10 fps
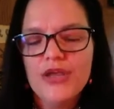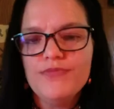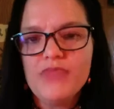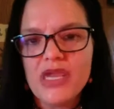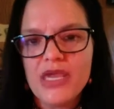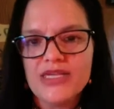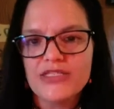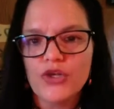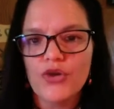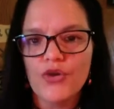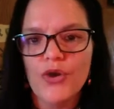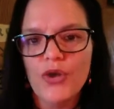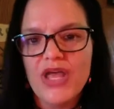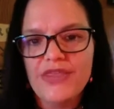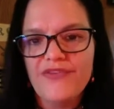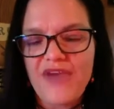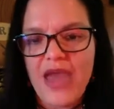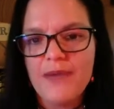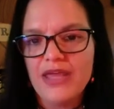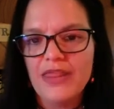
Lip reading: me as a girl in the family.